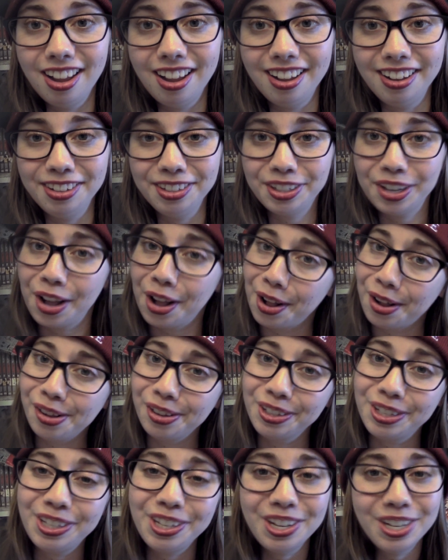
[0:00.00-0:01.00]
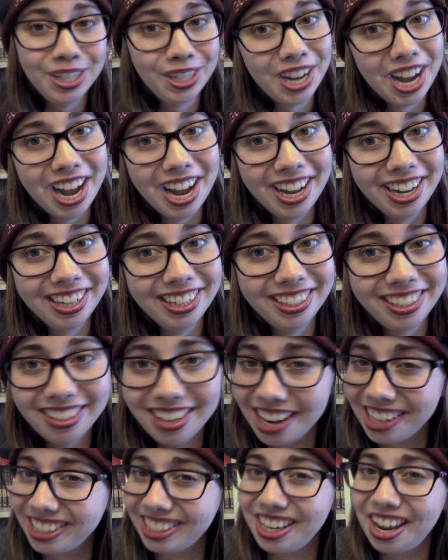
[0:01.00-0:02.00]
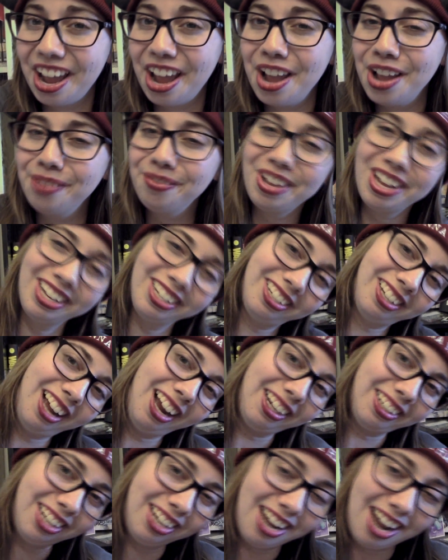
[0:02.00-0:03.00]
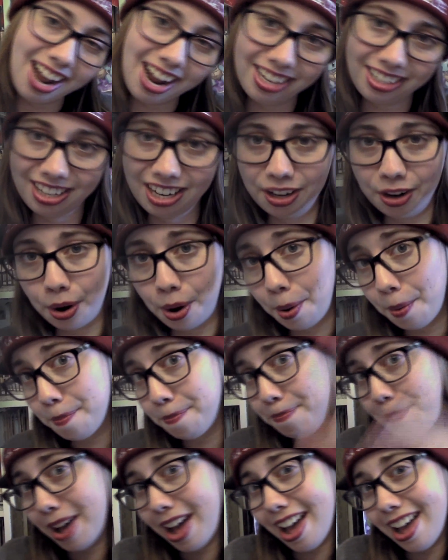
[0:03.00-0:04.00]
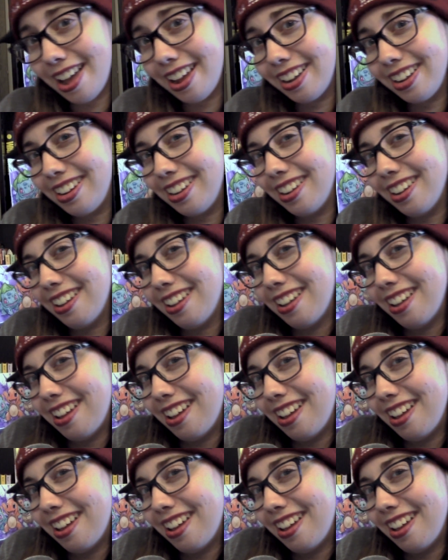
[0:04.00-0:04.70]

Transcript: And I'll see you guys next time. Talk to you guys later. Bye!